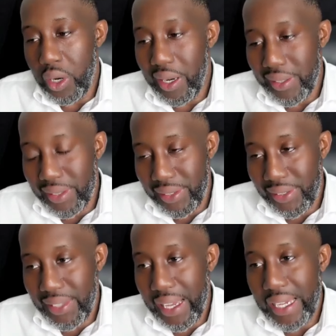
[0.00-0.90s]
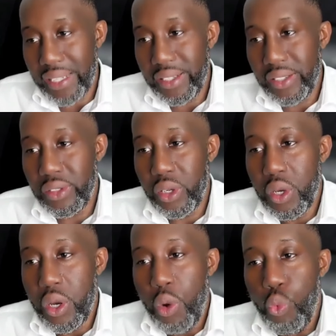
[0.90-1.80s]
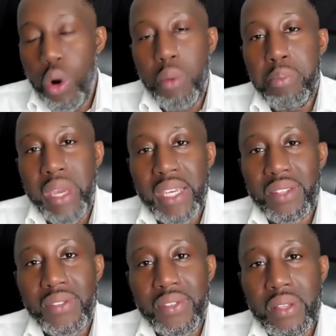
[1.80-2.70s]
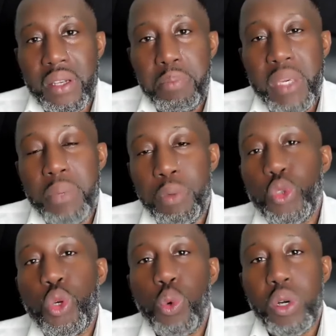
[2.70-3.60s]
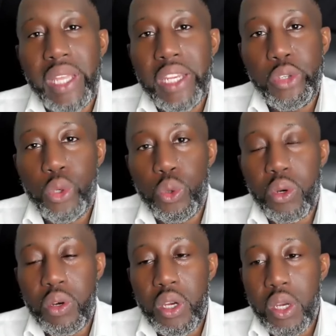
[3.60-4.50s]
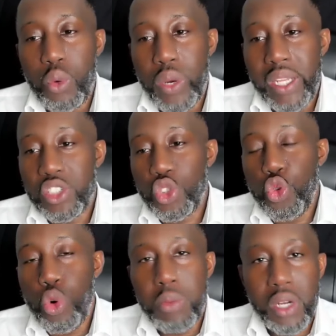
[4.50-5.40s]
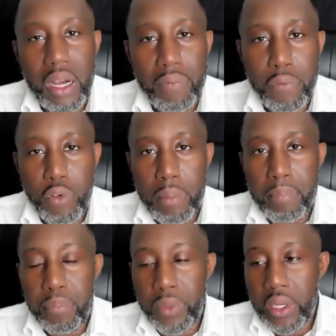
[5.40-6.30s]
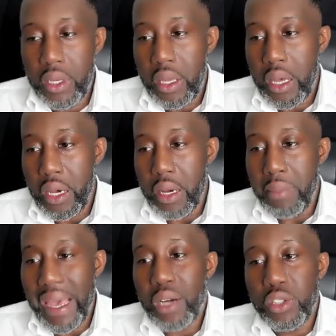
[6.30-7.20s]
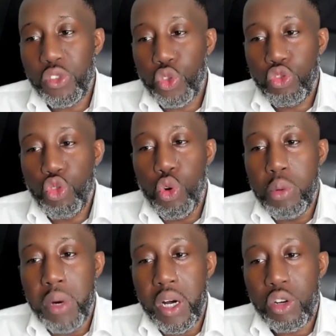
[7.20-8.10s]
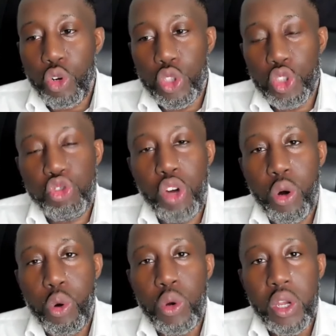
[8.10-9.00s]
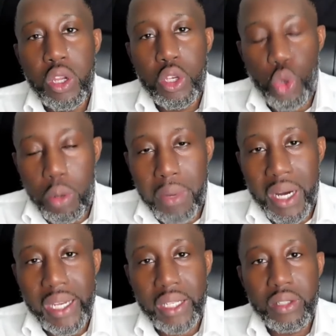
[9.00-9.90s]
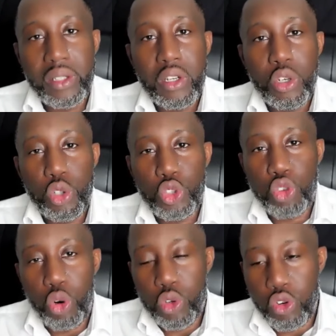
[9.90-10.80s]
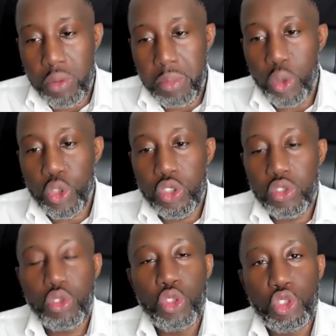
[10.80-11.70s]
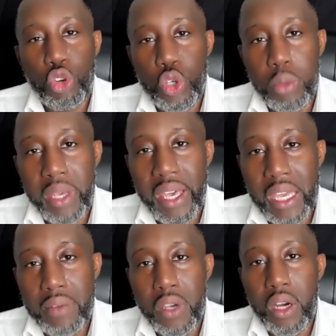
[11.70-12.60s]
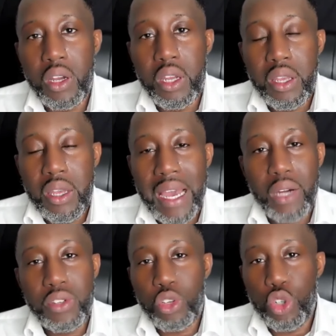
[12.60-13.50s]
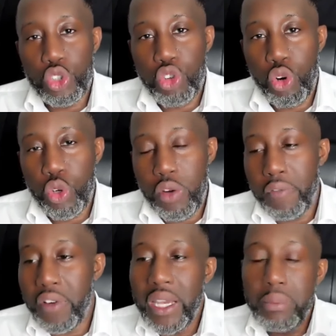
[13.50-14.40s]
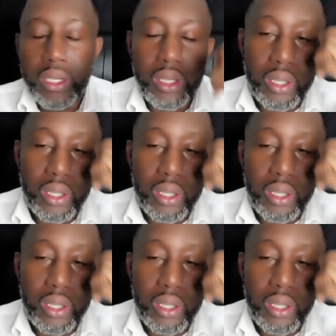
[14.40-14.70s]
understand what makes people do what they do. Where does trauma come from? How does trauma control your mind, control your emotions, control your behavior? How does it control your environment?